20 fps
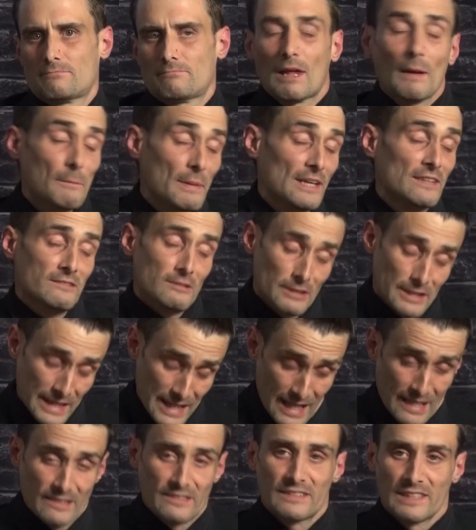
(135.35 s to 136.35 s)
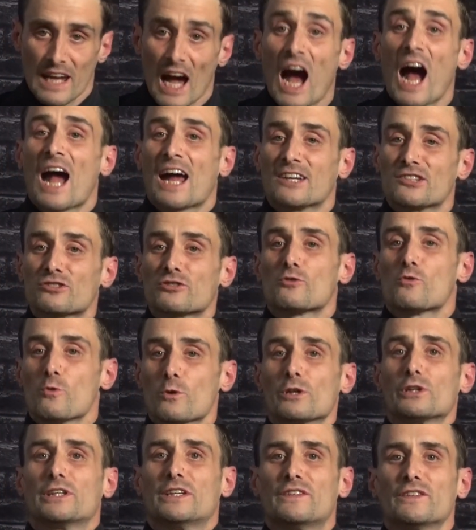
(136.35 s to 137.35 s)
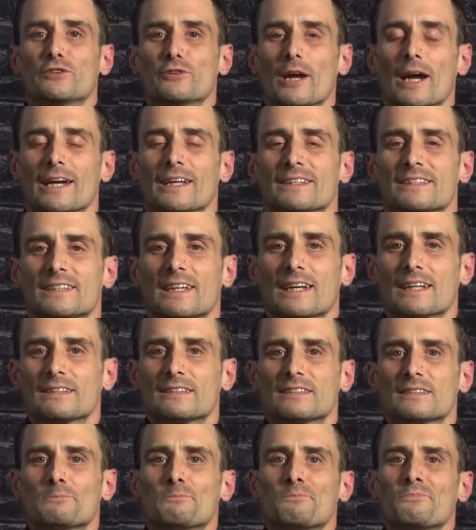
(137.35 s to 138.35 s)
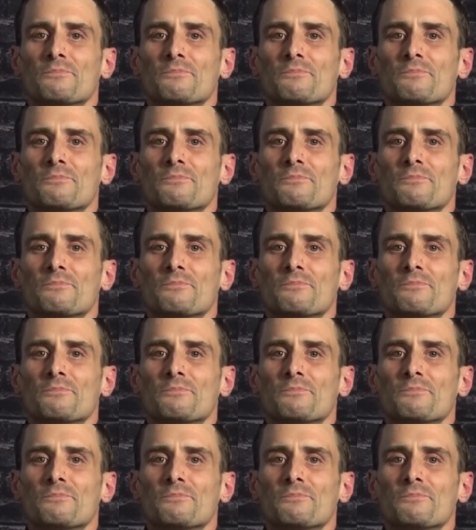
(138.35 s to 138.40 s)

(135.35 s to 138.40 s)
Not basically, it is the highest court in the United States.